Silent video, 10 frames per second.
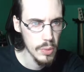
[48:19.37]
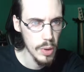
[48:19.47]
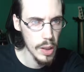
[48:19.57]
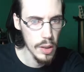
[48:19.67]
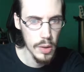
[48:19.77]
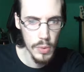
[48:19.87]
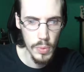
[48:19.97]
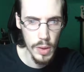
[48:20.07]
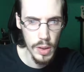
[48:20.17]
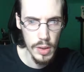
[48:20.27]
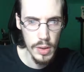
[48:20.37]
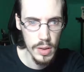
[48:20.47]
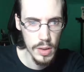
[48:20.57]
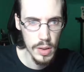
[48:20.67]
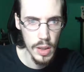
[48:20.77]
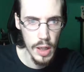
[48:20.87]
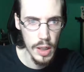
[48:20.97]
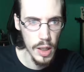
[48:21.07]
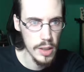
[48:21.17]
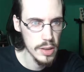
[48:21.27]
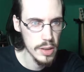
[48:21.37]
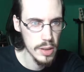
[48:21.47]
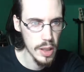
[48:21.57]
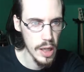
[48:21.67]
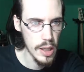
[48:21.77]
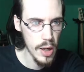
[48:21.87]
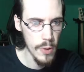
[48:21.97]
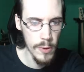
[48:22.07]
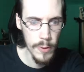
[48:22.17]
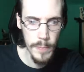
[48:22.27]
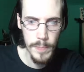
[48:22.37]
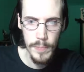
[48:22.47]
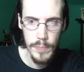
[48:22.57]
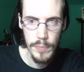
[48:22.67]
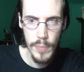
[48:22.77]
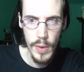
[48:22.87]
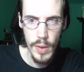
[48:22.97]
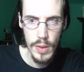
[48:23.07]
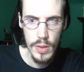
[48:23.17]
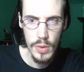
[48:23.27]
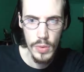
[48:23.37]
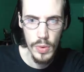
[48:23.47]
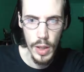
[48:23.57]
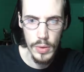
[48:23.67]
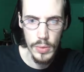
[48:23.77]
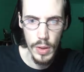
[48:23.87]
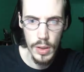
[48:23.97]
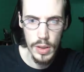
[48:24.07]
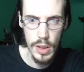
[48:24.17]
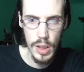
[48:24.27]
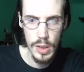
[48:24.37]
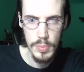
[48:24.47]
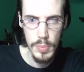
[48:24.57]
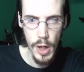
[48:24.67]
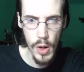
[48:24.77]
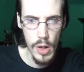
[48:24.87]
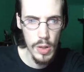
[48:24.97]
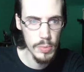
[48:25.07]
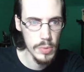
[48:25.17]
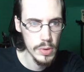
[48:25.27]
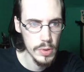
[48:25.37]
Wait, what? And he got his leg down. Grind, grind. My arm.